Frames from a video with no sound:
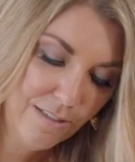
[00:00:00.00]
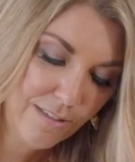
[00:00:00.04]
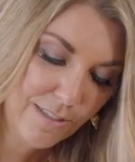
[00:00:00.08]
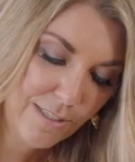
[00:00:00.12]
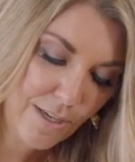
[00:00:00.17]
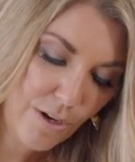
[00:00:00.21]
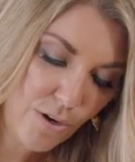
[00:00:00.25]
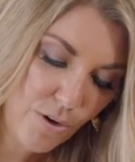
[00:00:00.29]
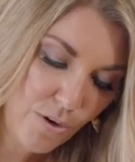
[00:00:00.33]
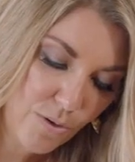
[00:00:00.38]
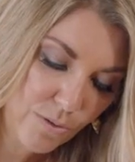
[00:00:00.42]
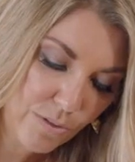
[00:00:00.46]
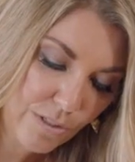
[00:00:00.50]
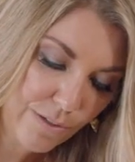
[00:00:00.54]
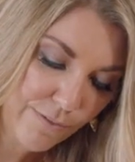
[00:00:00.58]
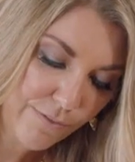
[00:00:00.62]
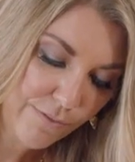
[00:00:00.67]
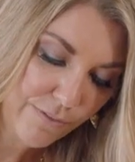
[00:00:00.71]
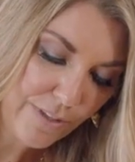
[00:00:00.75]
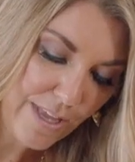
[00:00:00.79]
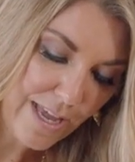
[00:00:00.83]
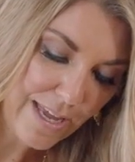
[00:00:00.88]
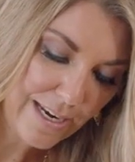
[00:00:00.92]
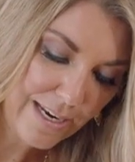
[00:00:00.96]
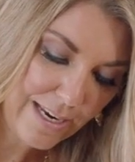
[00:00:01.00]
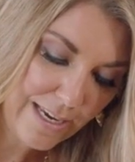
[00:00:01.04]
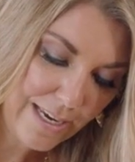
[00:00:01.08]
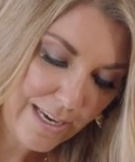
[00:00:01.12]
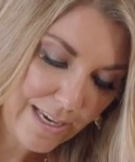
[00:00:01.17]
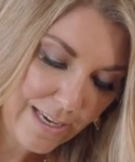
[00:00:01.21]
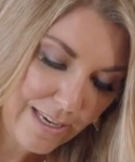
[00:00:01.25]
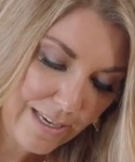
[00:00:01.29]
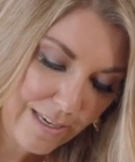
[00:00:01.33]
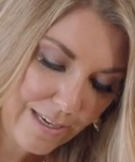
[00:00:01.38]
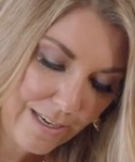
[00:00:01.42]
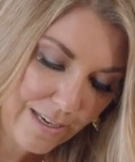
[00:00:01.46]
So to flood
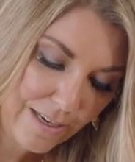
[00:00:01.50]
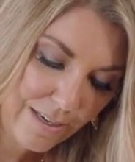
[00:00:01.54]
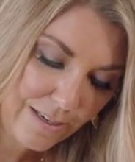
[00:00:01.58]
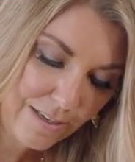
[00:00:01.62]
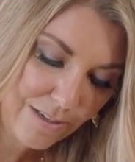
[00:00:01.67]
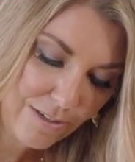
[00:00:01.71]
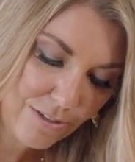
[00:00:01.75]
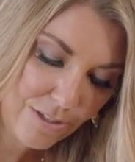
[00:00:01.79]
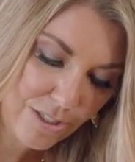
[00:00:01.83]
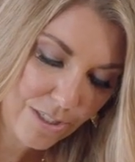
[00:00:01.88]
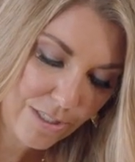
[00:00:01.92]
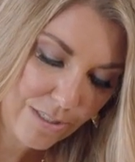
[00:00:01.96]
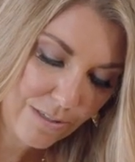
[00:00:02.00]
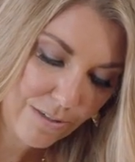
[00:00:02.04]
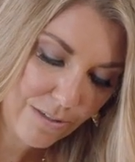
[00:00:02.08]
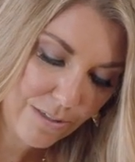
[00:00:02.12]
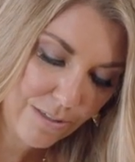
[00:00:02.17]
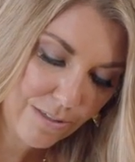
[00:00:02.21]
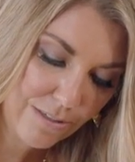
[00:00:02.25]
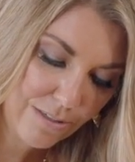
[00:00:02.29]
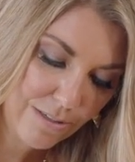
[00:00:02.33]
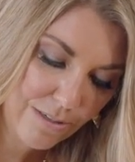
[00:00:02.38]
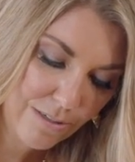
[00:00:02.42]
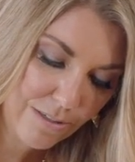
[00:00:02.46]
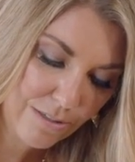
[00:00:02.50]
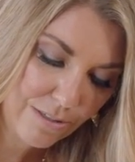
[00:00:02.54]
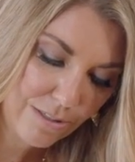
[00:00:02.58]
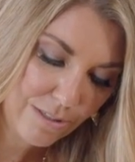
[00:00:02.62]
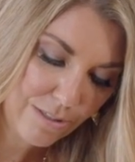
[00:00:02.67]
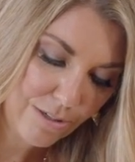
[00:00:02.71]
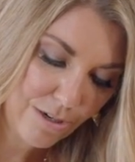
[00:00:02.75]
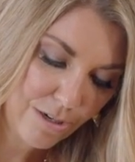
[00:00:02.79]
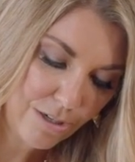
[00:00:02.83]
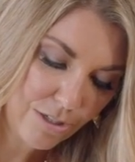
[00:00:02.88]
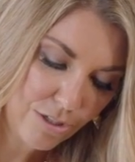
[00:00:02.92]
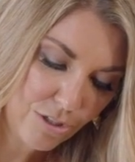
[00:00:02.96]
it, you're just going to
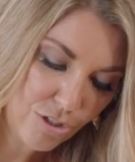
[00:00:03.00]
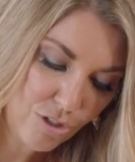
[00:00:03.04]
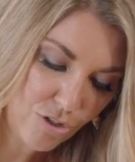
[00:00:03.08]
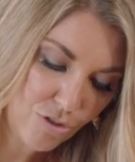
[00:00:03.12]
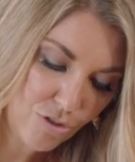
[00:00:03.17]
start